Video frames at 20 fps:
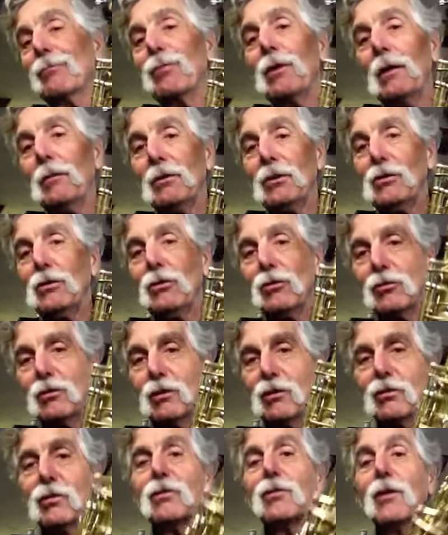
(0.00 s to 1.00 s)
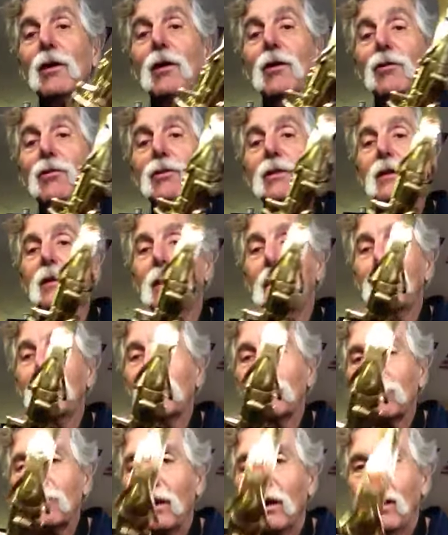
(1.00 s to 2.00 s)
probably useless as far as the
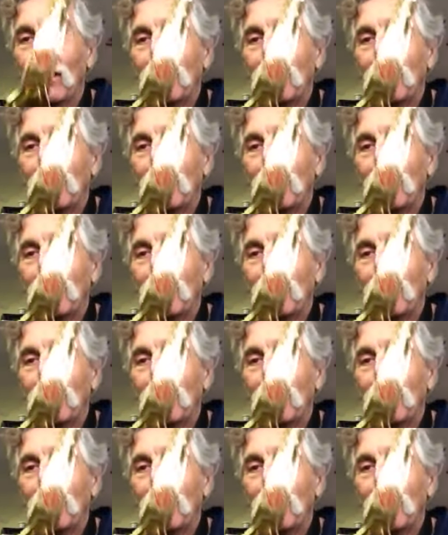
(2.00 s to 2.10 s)
numbers,